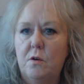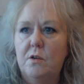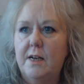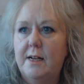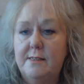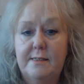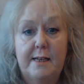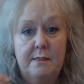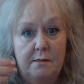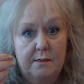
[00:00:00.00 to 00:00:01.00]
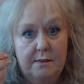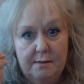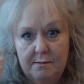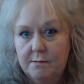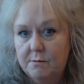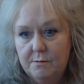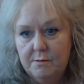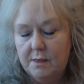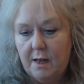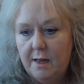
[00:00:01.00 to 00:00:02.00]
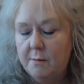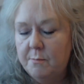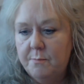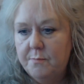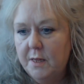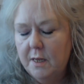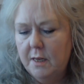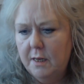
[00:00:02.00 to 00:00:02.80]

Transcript: or I'd sent um,